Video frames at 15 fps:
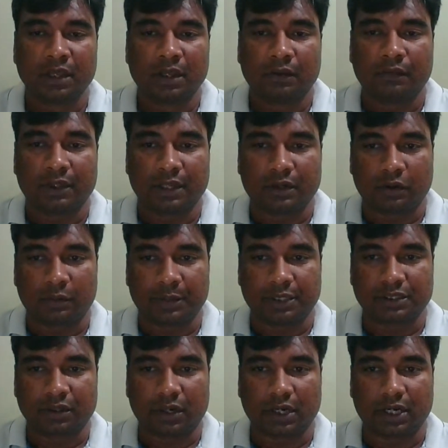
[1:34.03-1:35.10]
when the
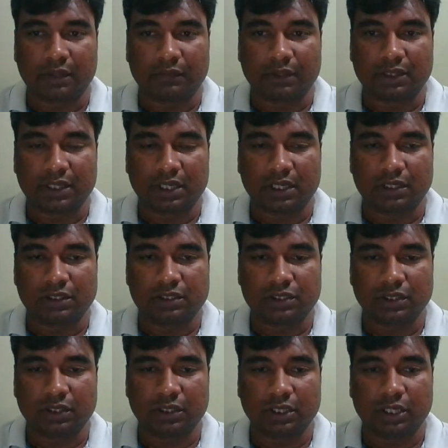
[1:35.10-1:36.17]
topics are ready with
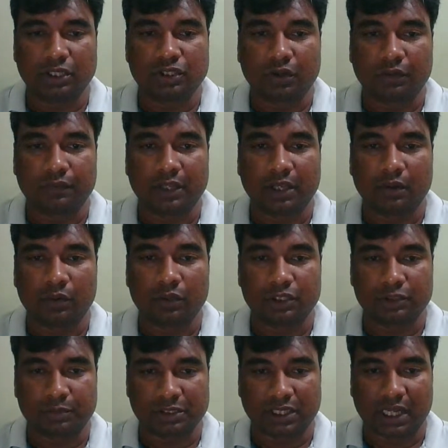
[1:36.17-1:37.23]
each of their own
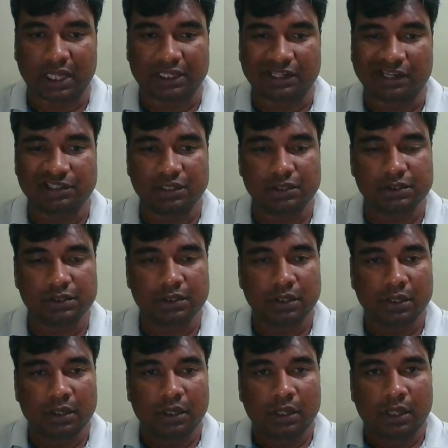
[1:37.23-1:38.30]
specializations.
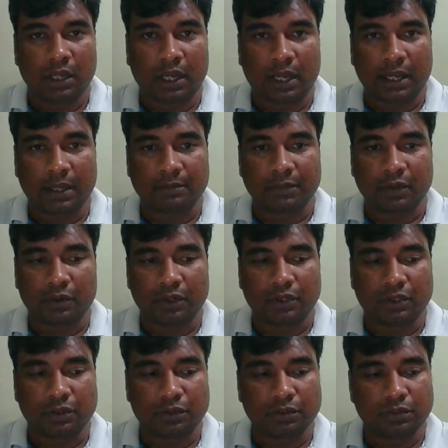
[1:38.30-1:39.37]
I'm going
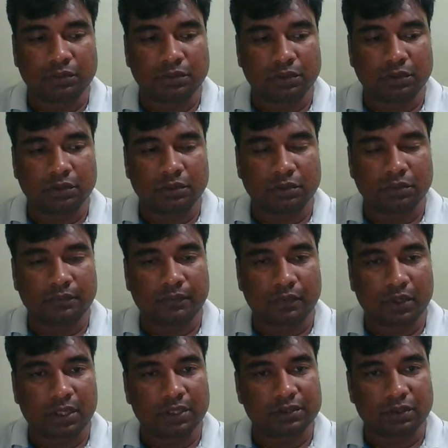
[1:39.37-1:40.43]
to
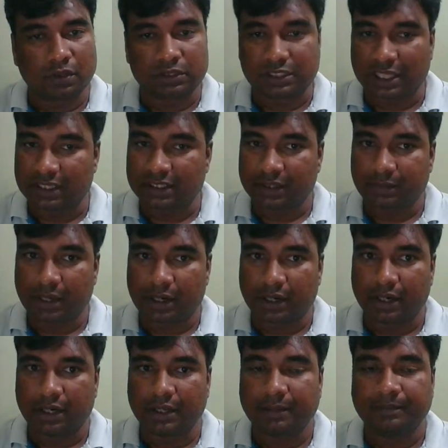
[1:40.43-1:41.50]
focus on sales and
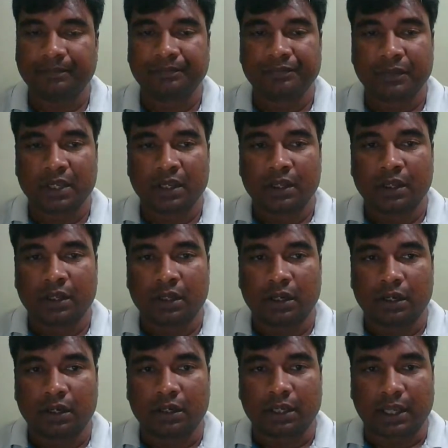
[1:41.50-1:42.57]
marketing,
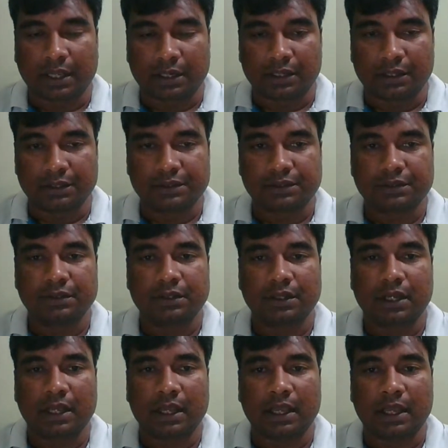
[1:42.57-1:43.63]
careers,
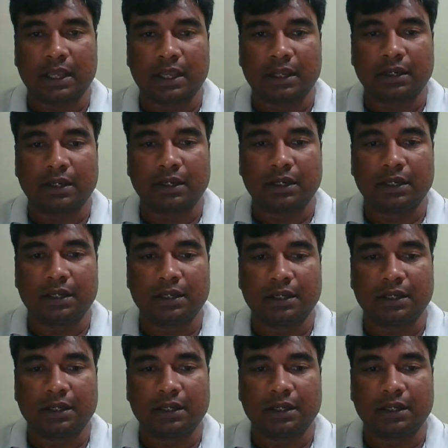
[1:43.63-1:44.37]
and